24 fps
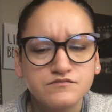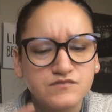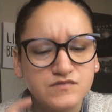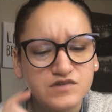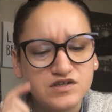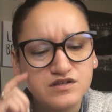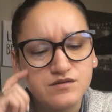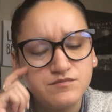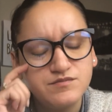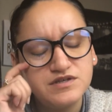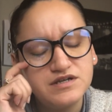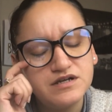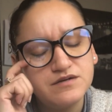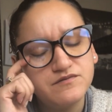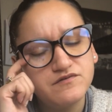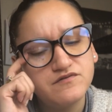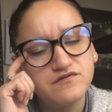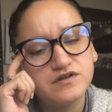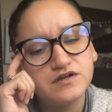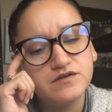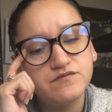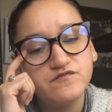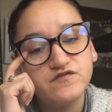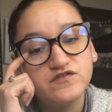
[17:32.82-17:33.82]
some type of
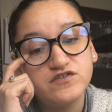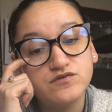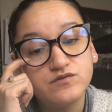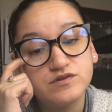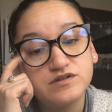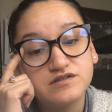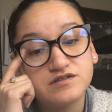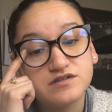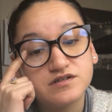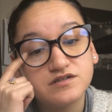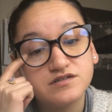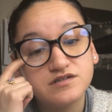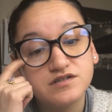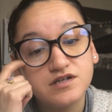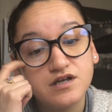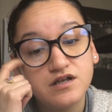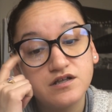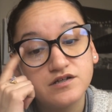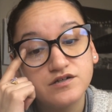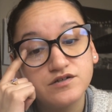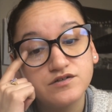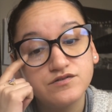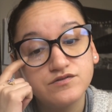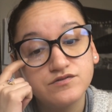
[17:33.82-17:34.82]
influence that's
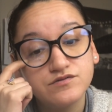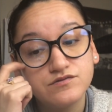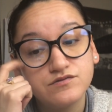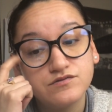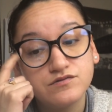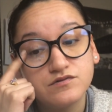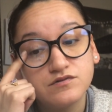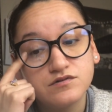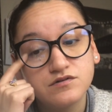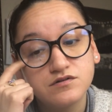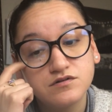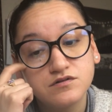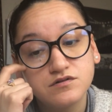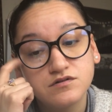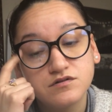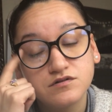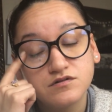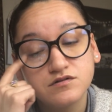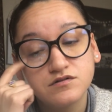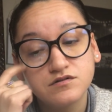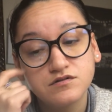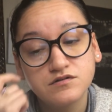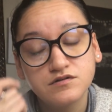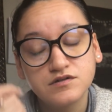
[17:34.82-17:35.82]
telling you,
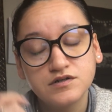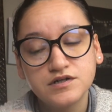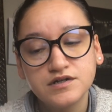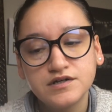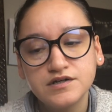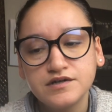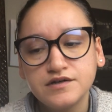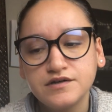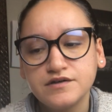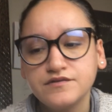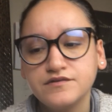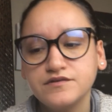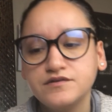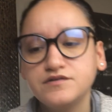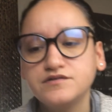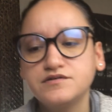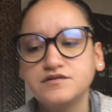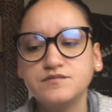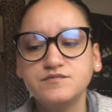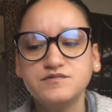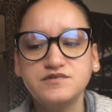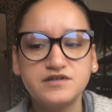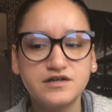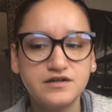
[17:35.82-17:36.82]
there's
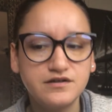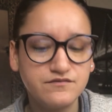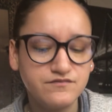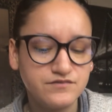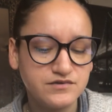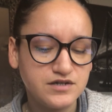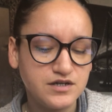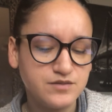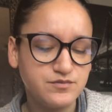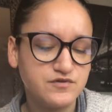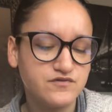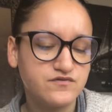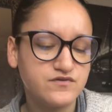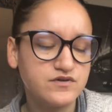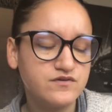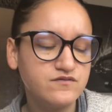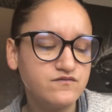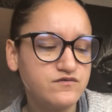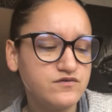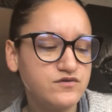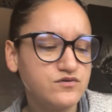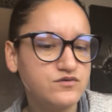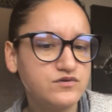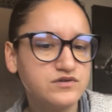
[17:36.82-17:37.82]
some type of
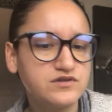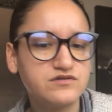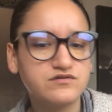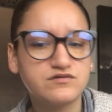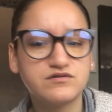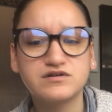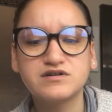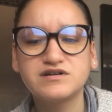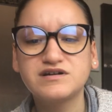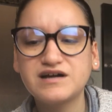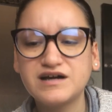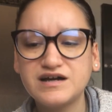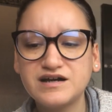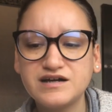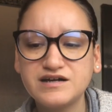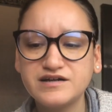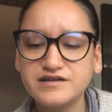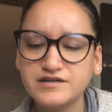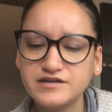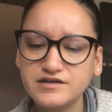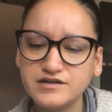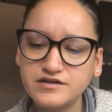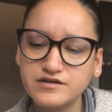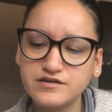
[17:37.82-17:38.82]
influence or
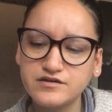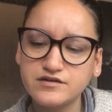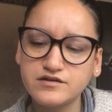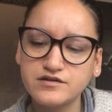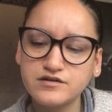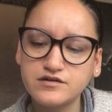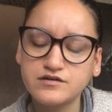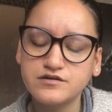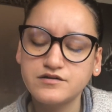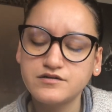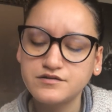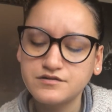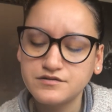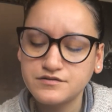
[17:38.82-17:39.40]
guide here